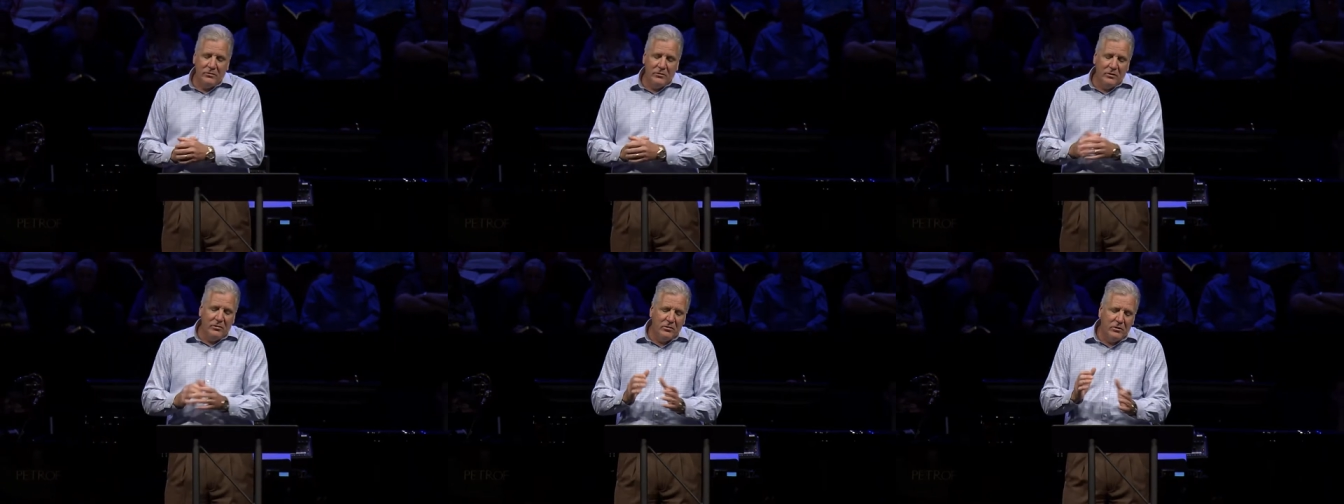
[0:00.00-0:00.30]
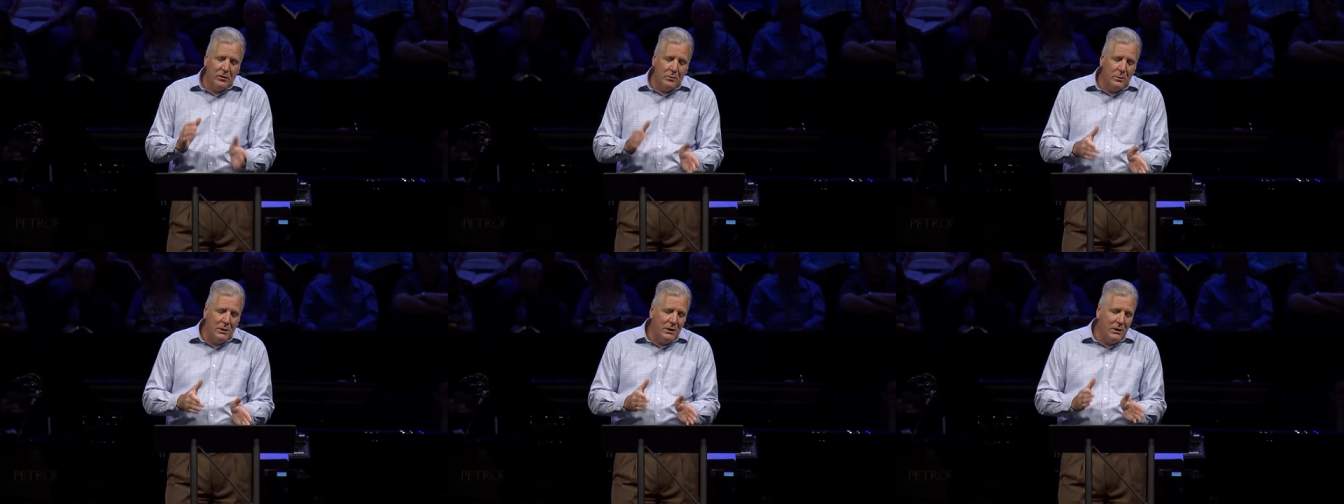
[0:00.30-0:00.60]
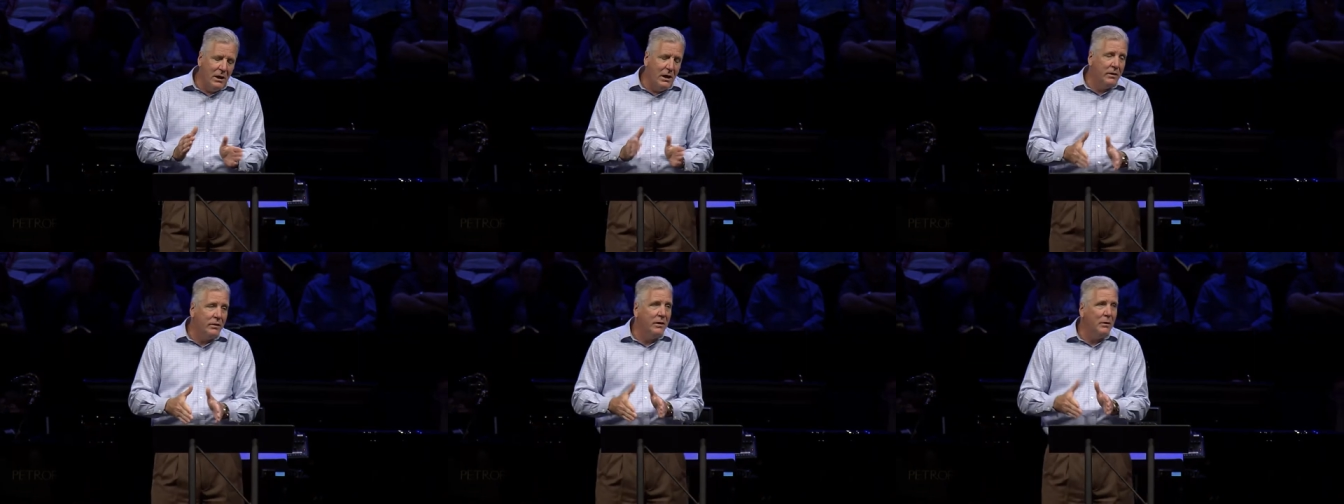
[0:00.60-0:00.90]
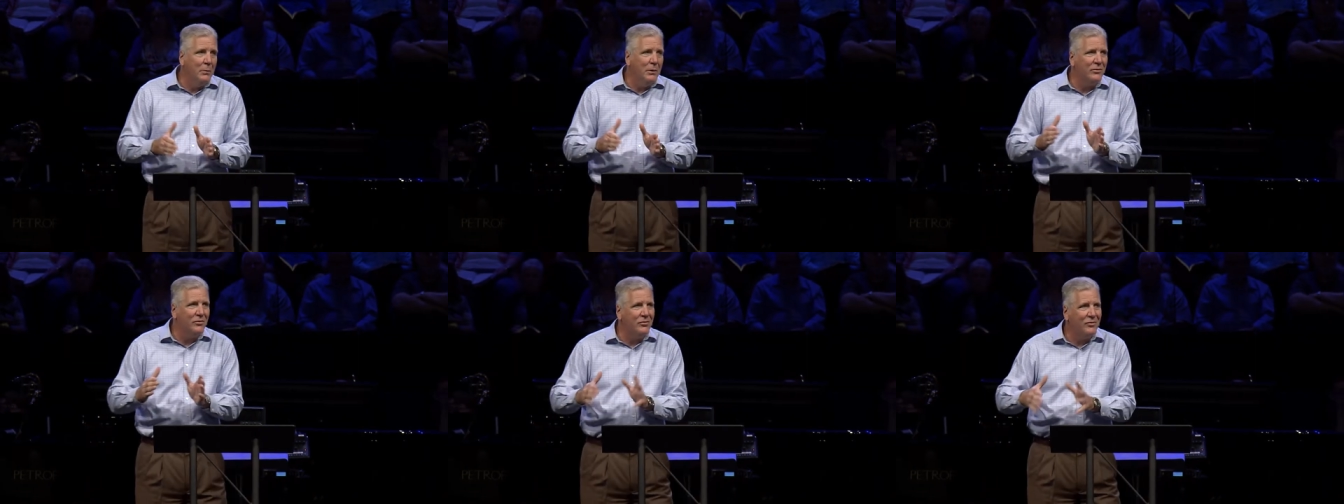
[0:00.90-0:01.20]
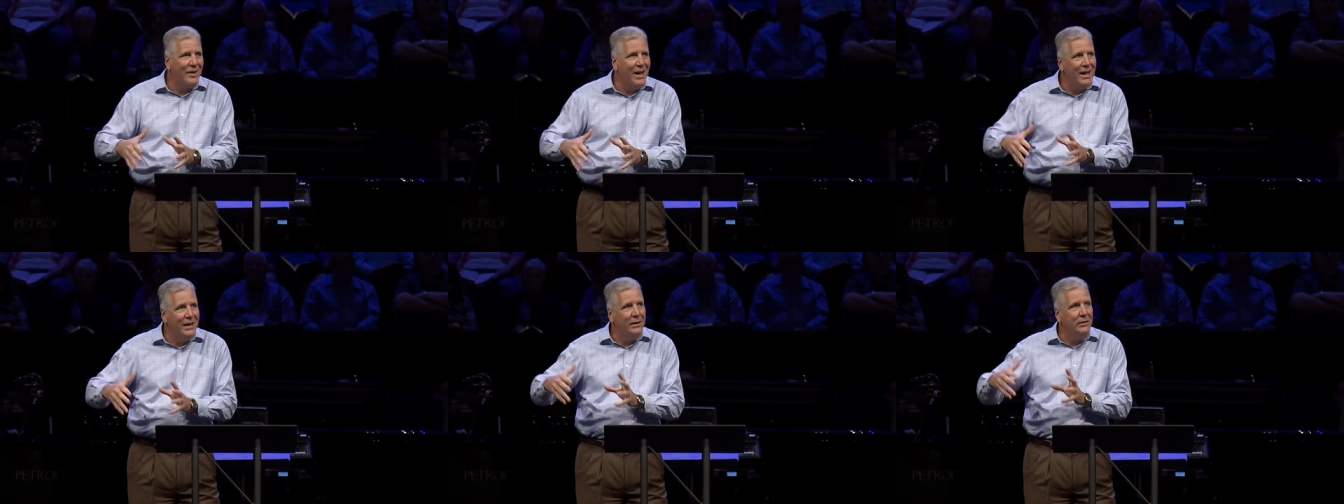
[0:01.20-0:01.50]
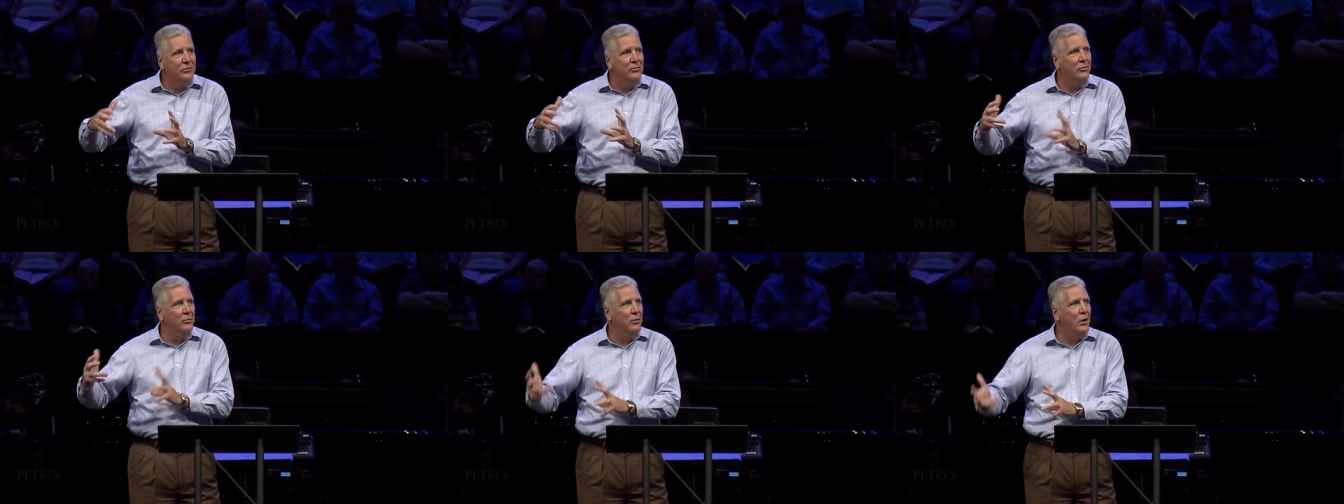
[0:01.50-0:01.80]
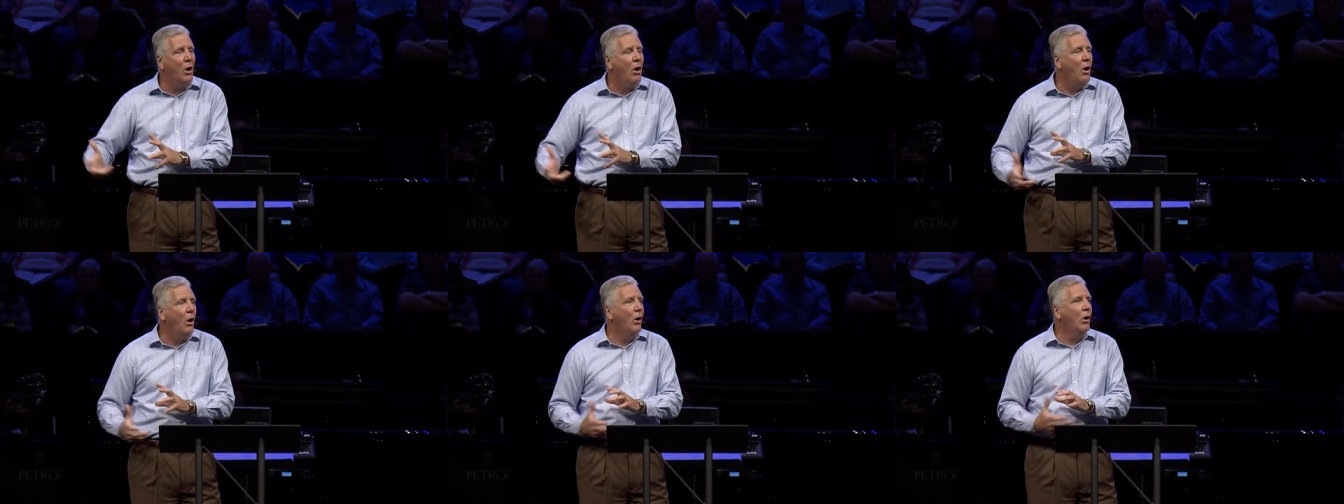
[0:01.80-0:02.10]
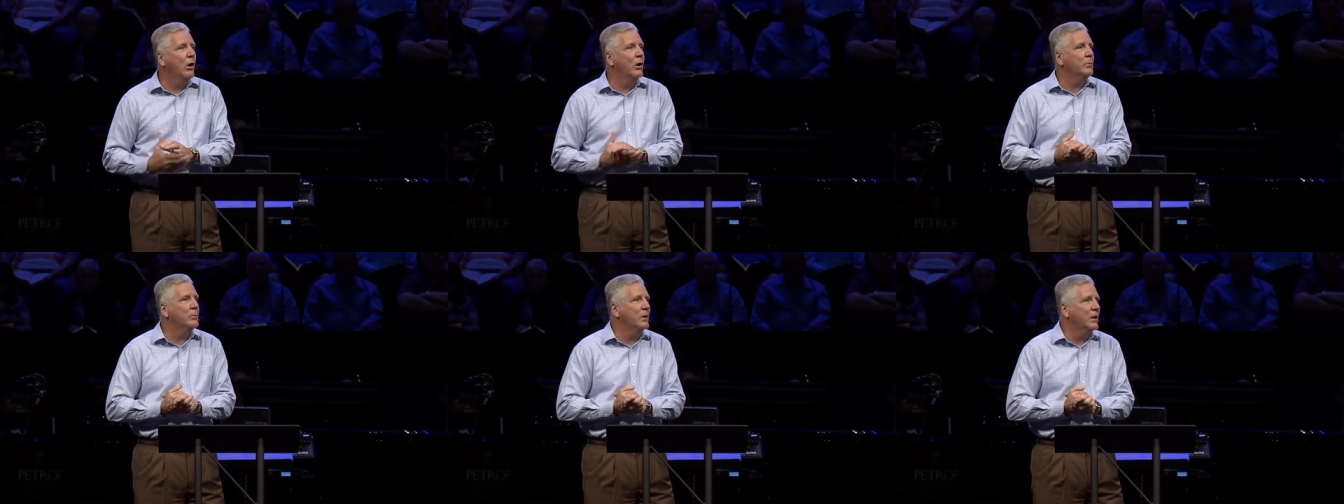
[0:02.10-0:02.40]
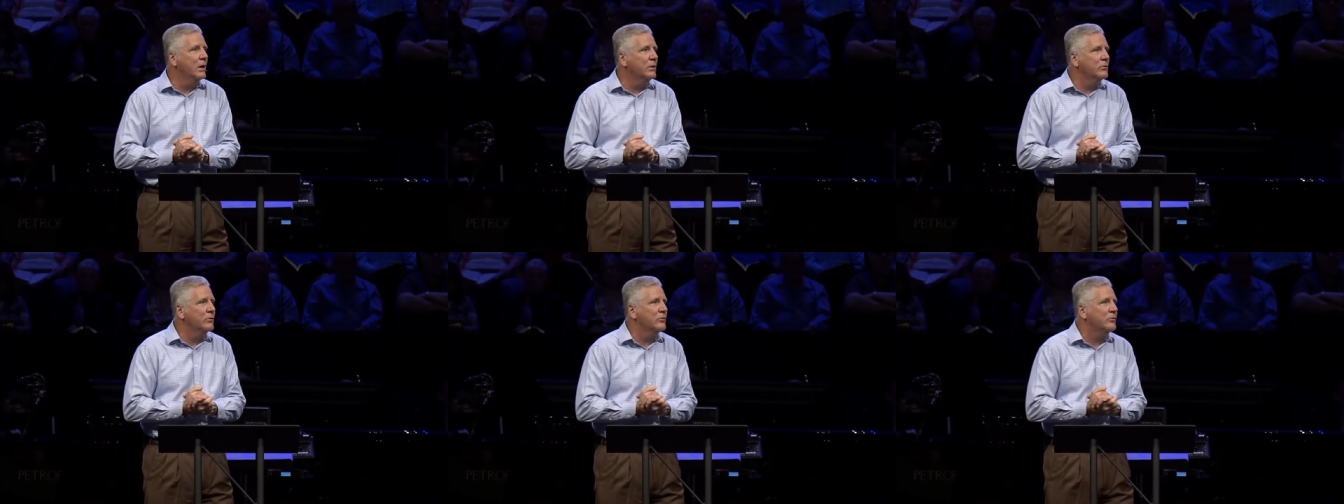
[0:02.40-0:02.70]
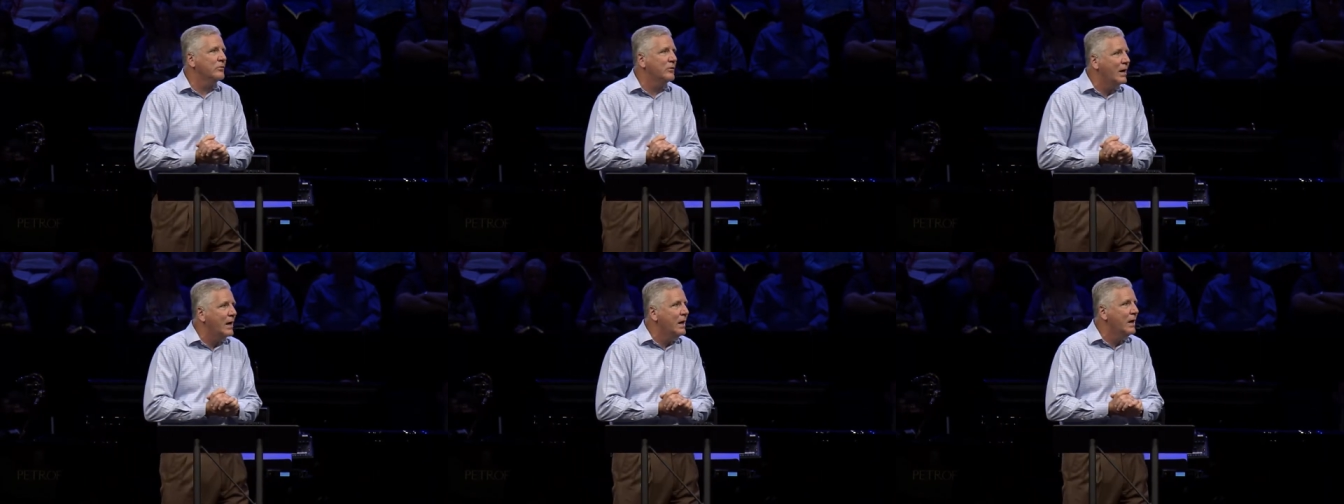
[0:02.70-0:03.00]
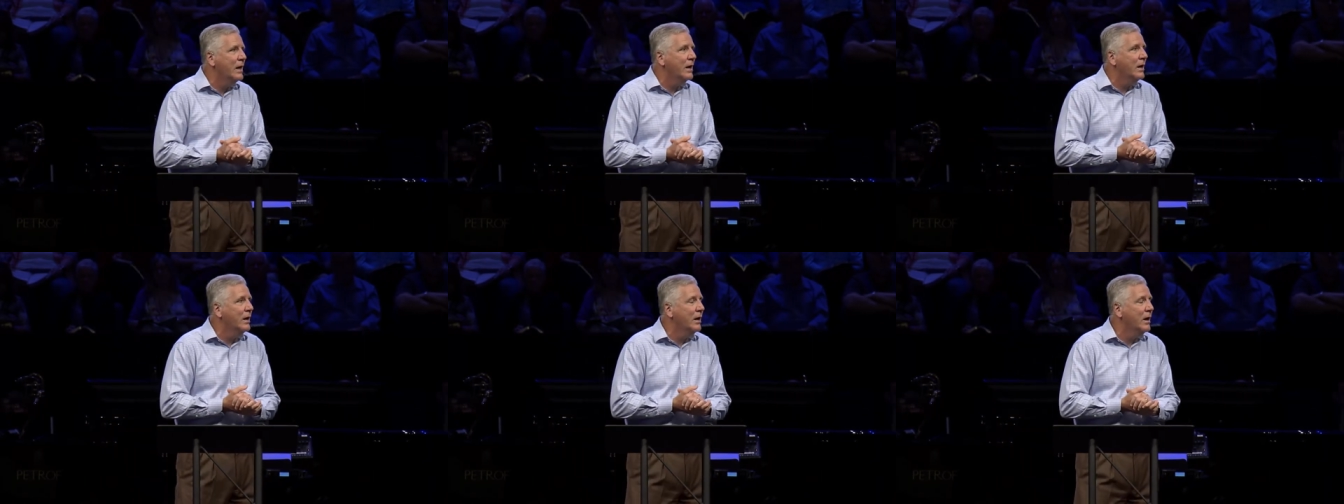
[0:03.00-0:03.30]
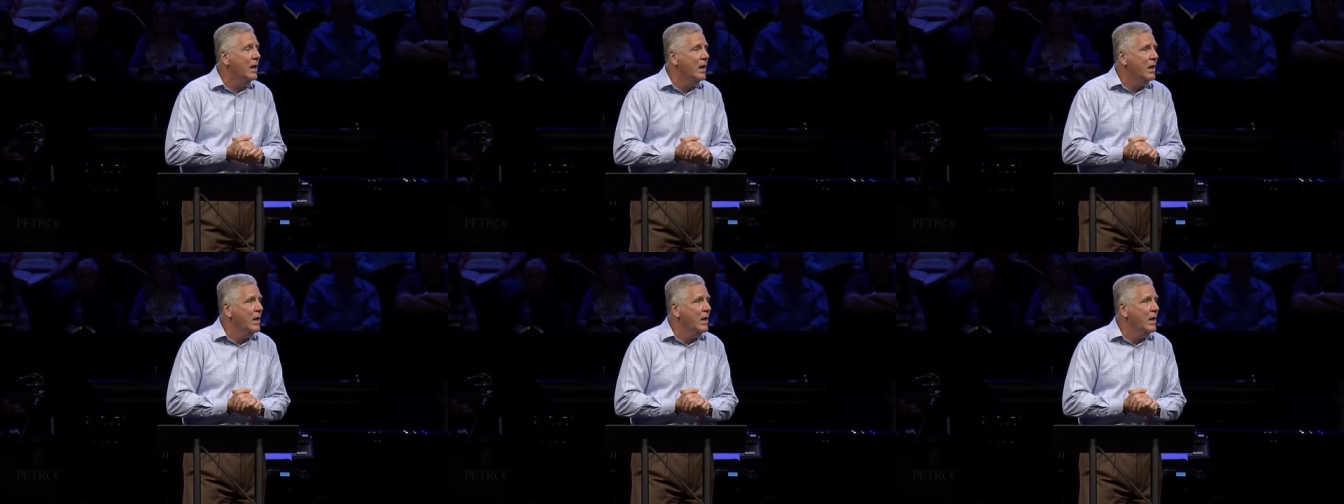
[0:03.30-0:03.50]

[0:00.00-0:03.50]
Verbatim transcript: this could be nothing but sadness of the heart, but understand